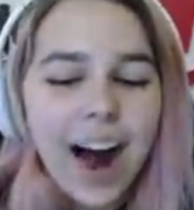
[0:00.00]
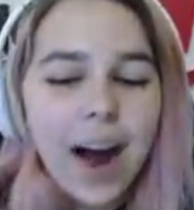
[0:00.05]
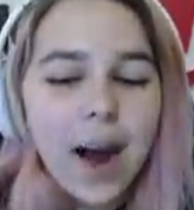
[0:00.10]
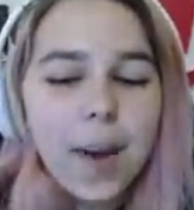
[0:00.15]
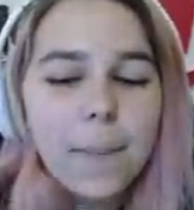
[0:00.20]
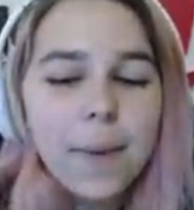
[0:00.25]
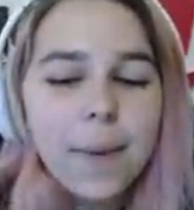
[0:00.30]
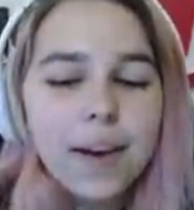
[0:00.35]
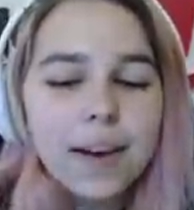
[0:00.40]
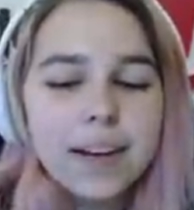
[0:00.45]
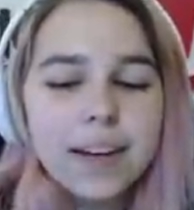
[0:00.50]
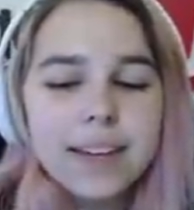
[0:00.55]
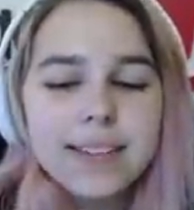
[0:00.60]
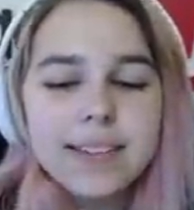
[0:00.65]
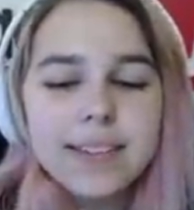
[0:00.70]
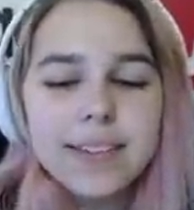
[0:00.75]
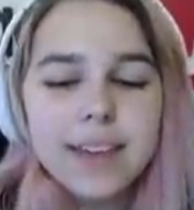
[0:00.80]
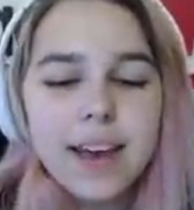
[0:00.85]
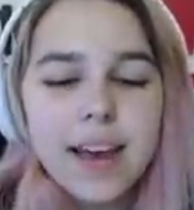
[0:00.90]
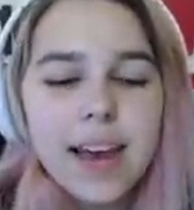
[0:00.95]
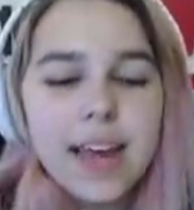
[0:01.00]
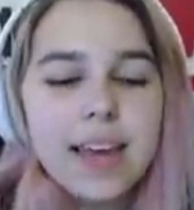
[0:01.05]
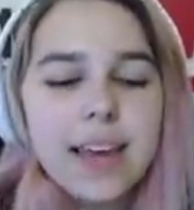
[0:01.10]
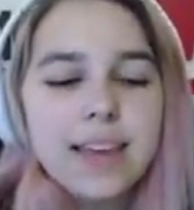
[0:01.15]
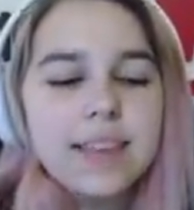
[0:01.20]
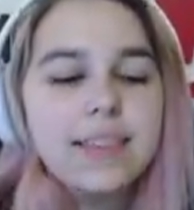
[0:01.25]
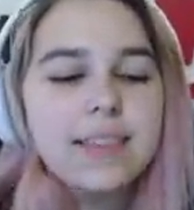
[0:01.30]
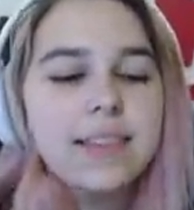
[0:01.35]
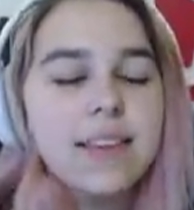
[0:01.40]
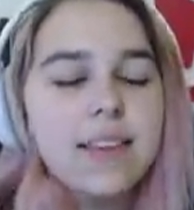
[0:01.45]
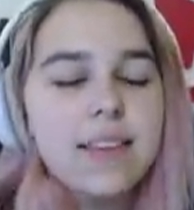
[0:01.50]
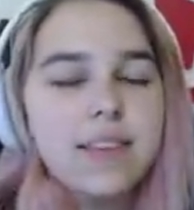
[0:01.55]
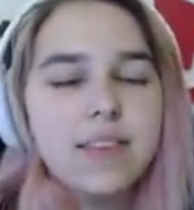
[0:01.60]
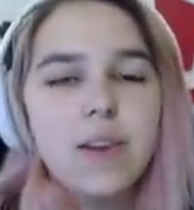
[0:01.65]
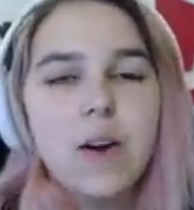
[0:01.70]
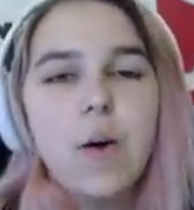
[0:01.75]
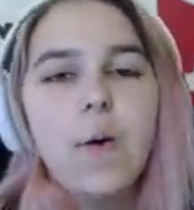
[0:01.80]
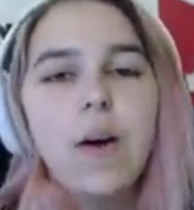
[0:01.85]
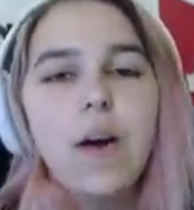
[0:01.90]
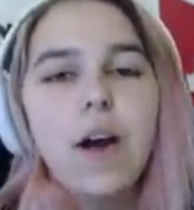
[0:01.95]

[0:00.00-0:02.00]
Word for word: um, because he's so,